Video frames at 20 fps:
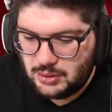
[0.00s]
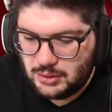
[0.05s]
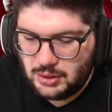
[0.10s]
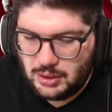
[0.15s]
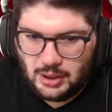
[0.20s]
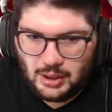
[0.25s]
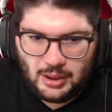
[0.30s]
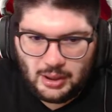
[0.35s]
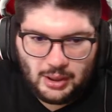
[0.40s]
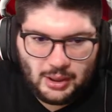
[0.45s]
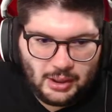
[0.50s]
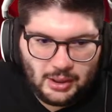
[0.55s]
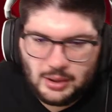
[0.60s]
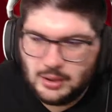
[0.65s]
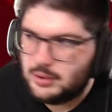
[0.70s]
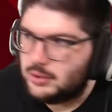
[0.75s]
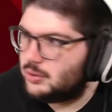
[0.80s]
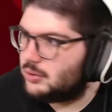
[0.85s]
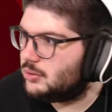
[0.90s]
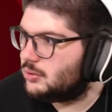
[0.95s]

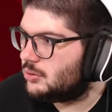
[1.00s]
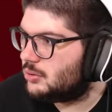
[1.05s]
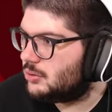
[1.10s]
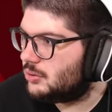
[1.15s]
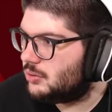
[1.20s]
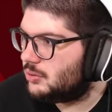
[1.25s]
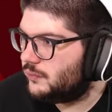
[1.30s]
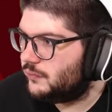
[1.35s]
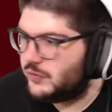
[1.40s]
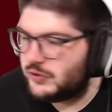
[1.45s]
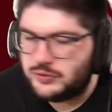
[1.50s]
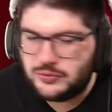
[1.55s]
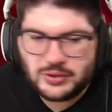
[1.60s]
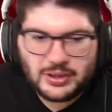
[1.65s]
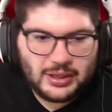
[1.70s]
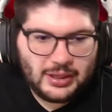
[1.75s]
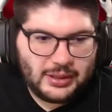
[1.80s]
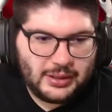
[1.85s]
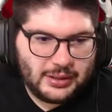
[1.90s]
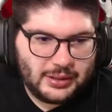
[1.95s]
Uh Vydra
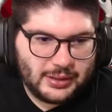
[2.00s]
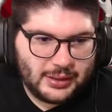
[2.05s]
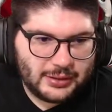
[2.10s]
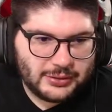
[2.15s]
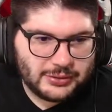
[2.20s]
Kane and